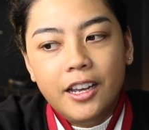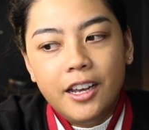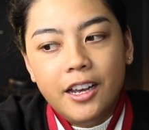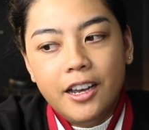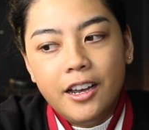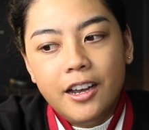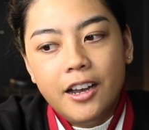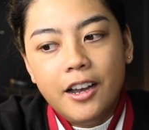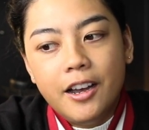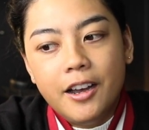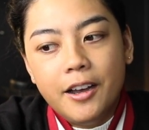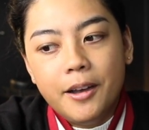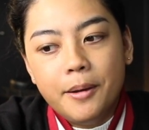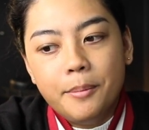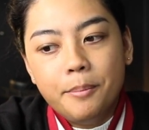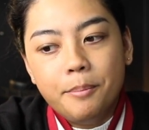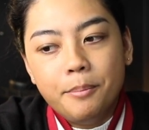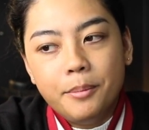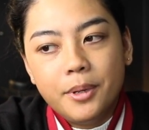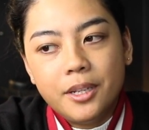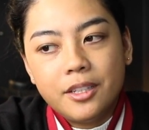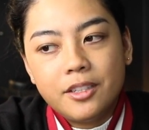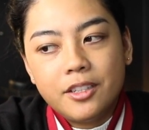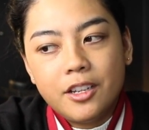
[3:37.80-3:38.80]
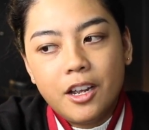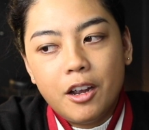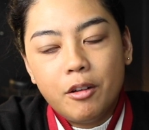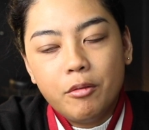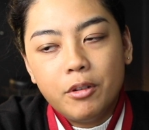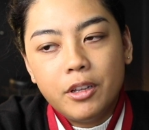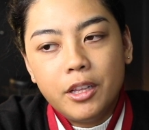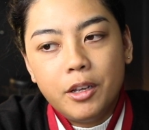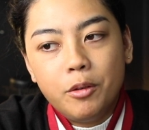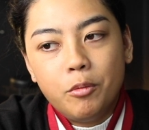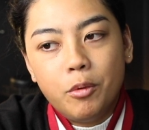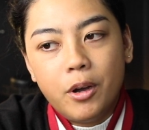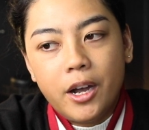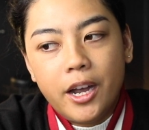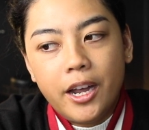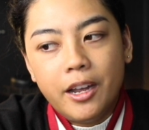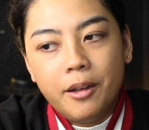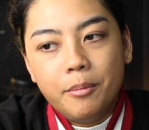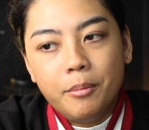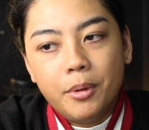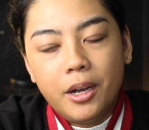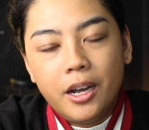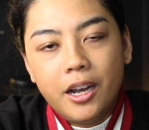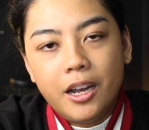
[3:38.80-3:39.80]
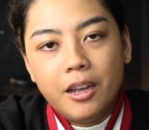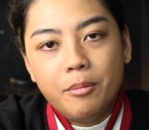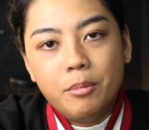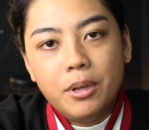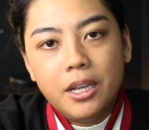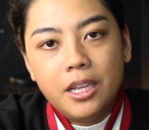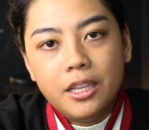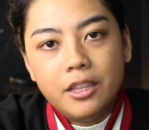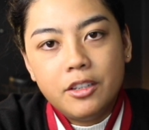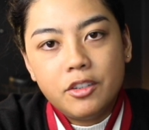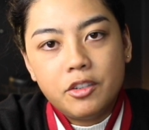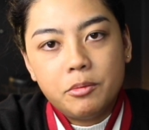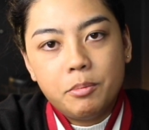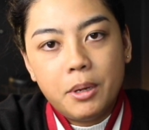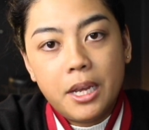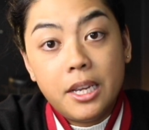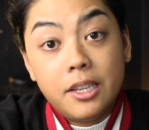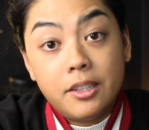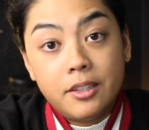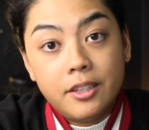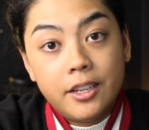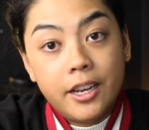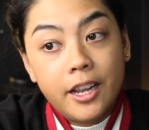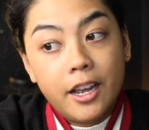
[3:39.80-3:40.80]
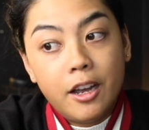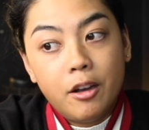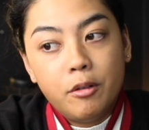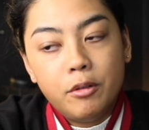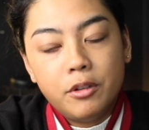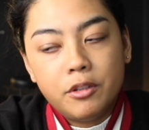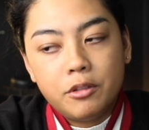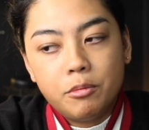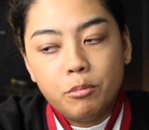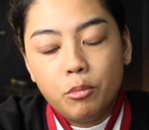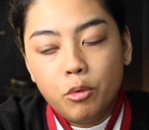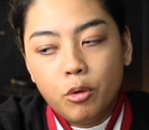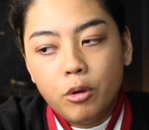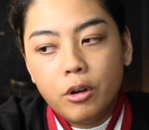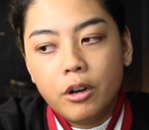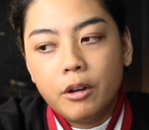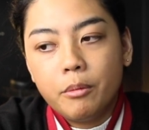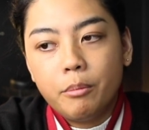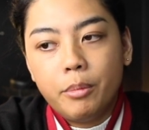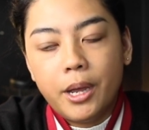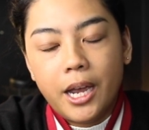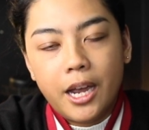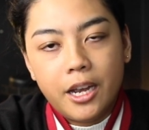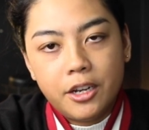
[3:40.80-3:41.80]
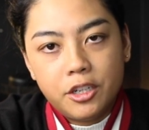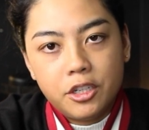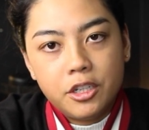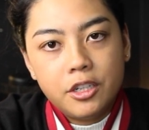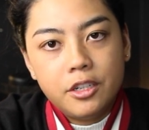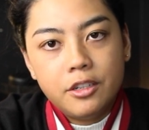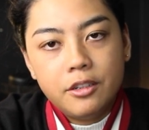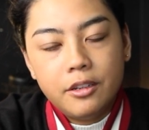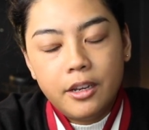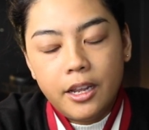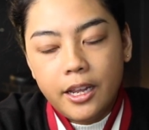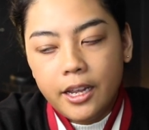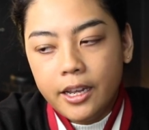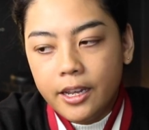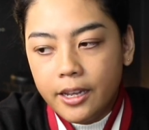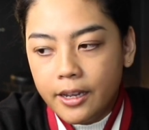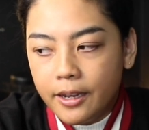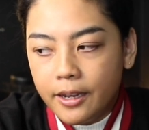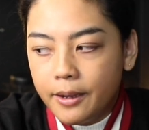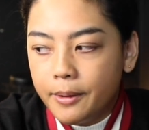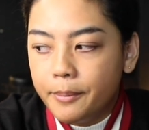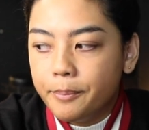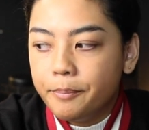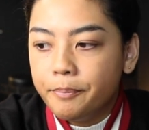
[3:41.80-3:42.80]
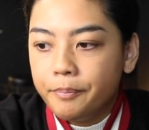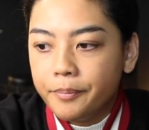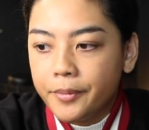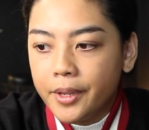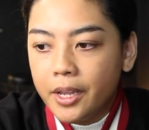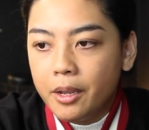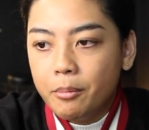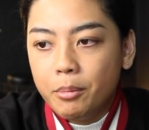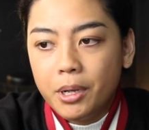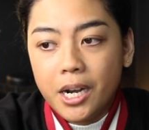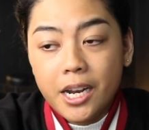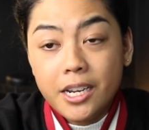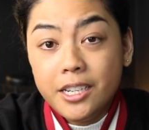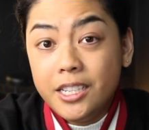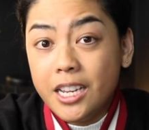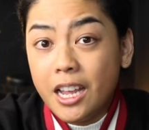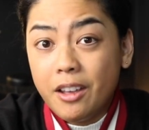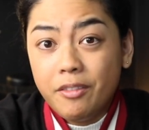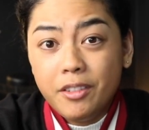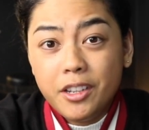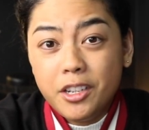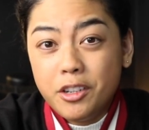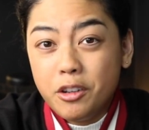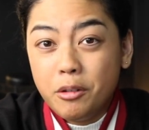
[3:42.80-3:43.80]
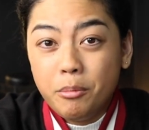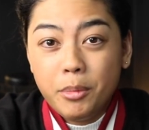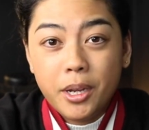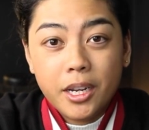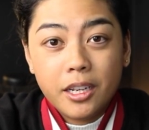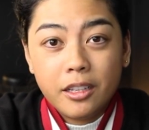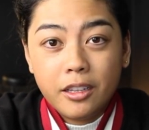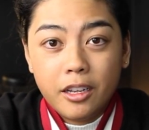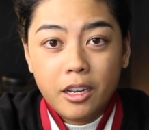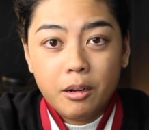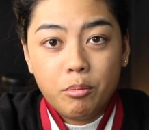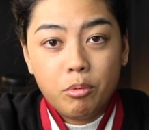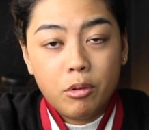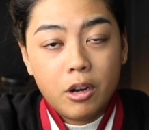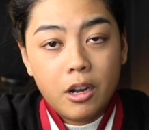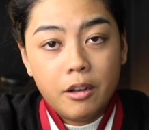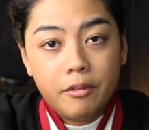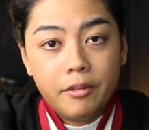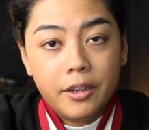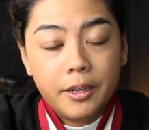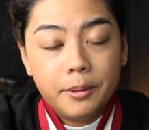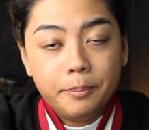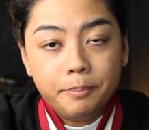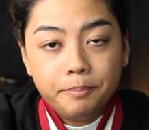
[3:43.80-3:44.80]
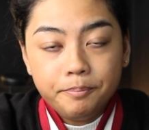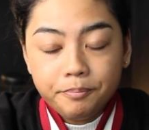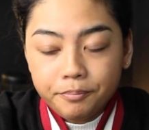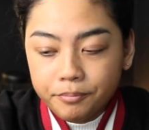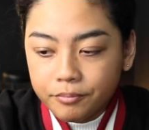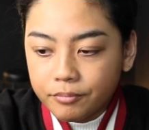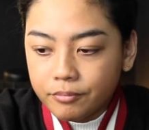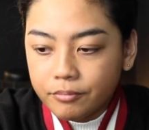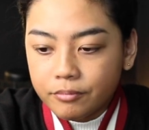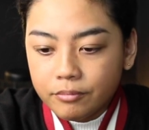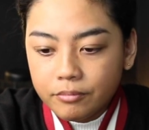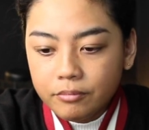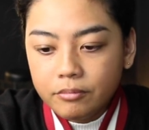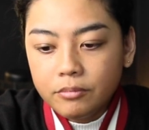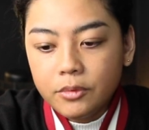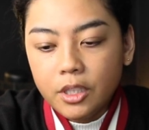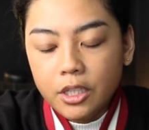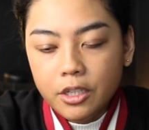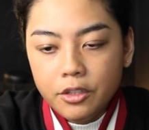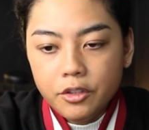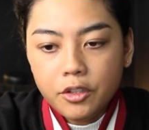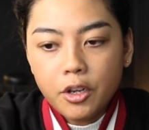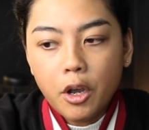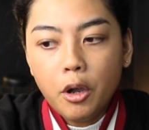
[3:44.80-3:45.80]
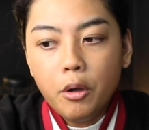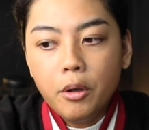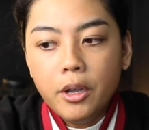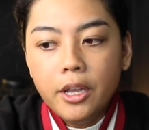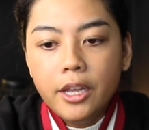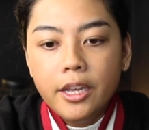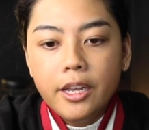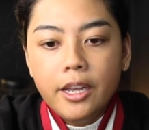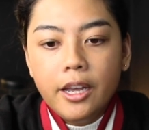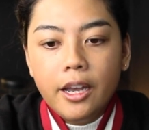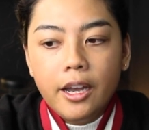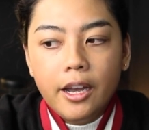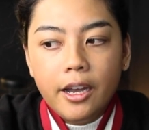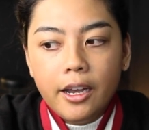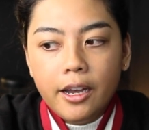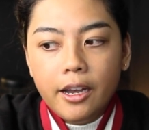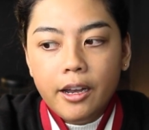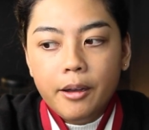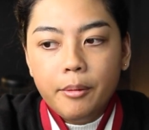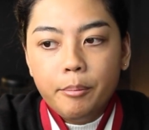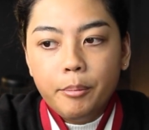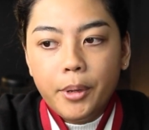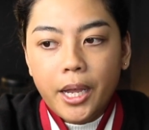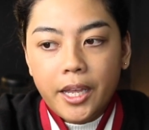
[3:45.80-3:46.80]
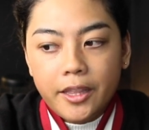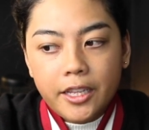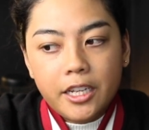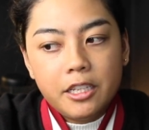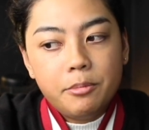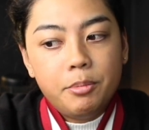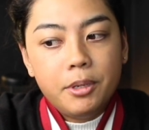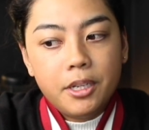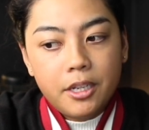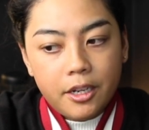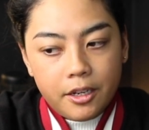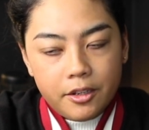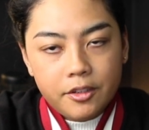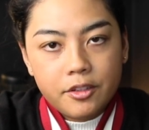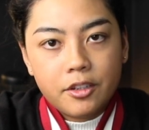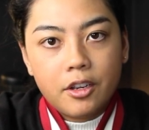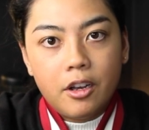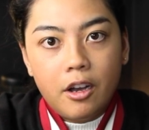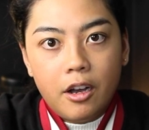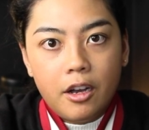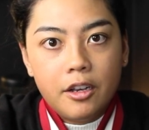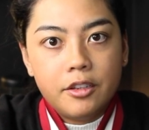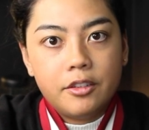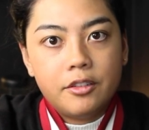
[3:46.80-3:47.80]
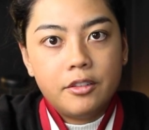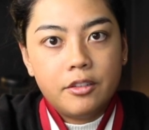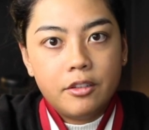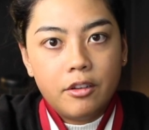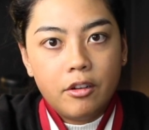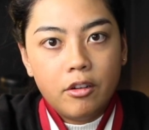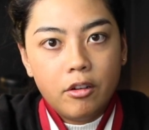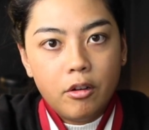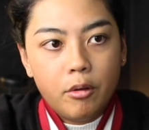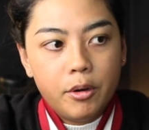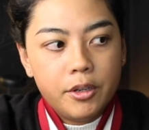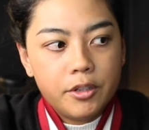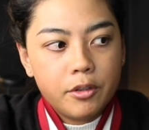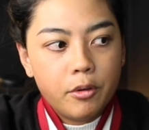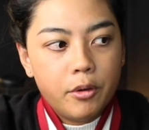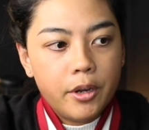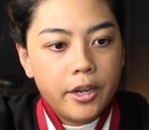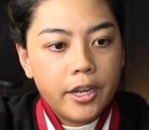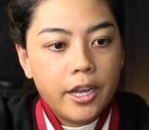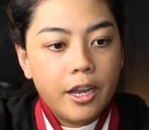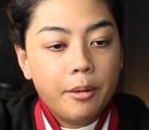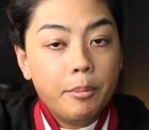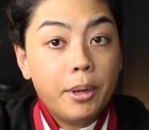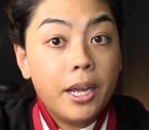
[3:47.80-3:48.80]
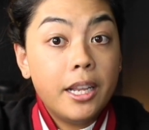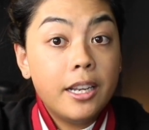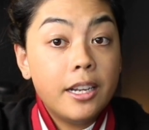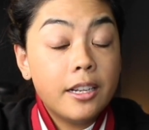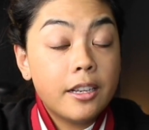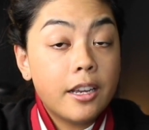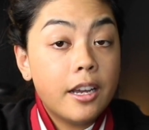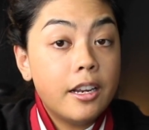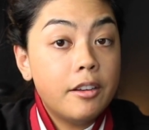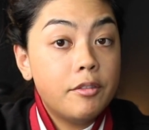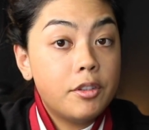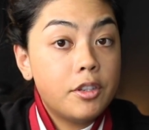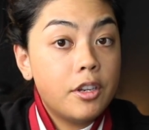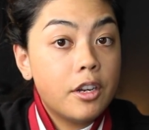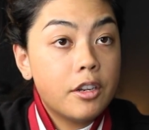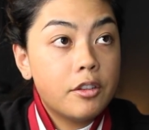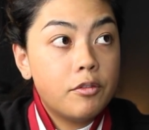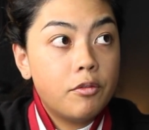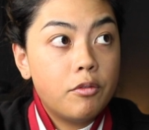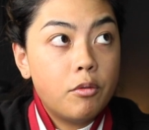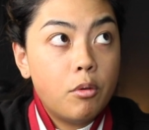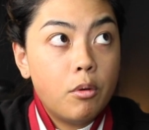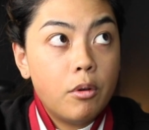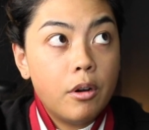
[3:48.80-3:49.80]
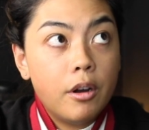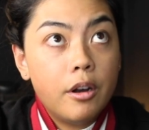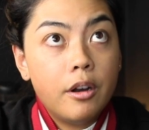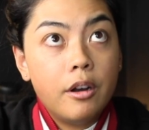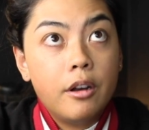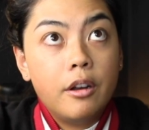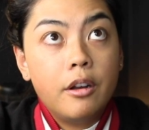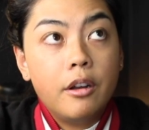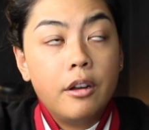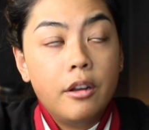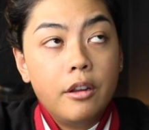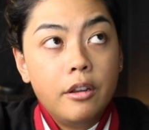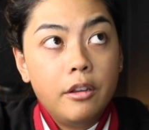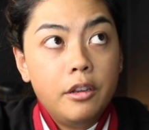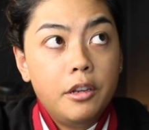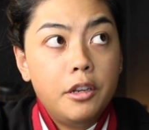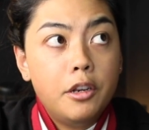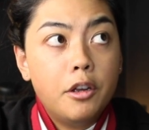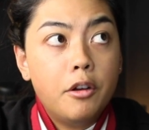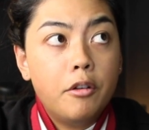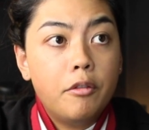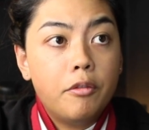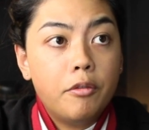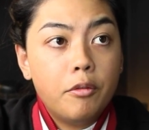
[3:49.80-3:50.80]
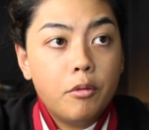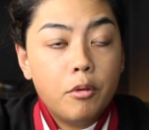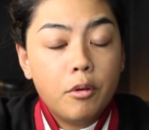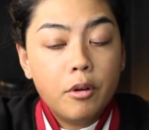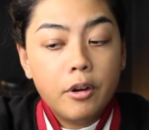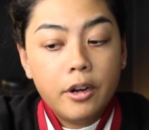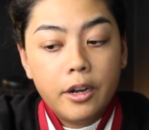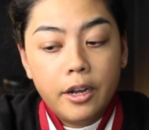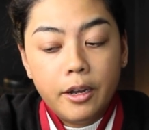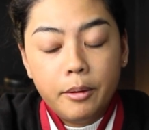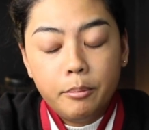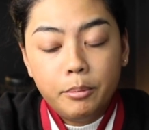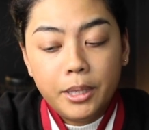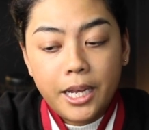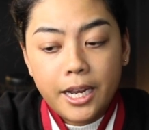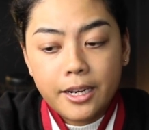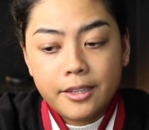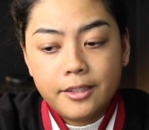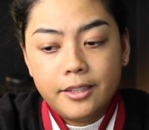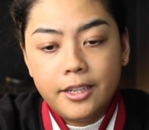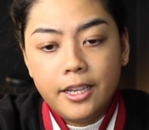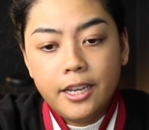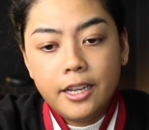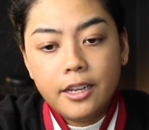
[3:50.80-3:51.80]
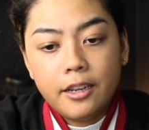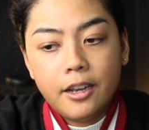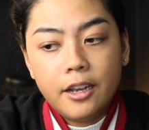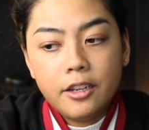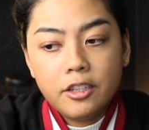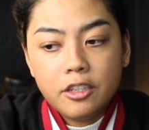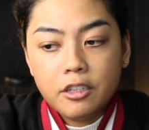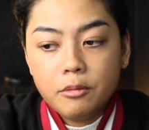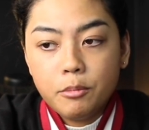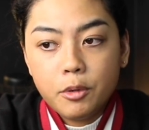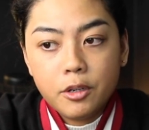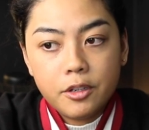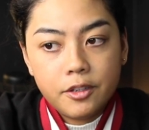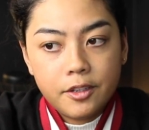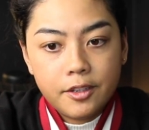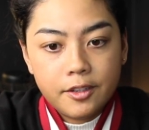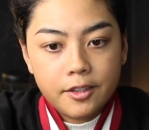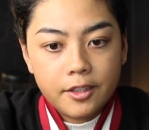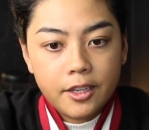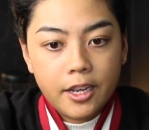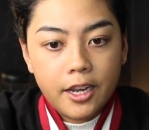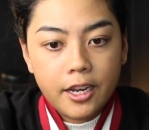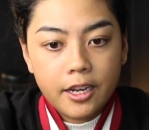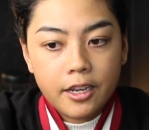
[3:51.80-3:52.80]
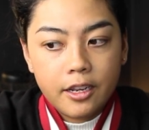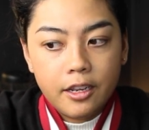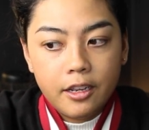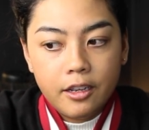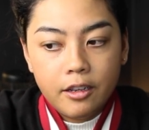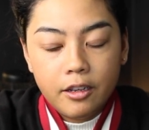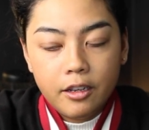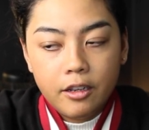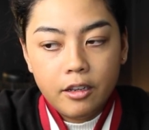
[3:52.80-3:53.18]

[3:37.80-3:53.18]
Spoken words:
It's not really why I'm in the space now. It's more passion. But I definitely don't make a lot of profit. So, and that's because costs are always going up. And that kind of sucks for, you know, for Black City customers, is like,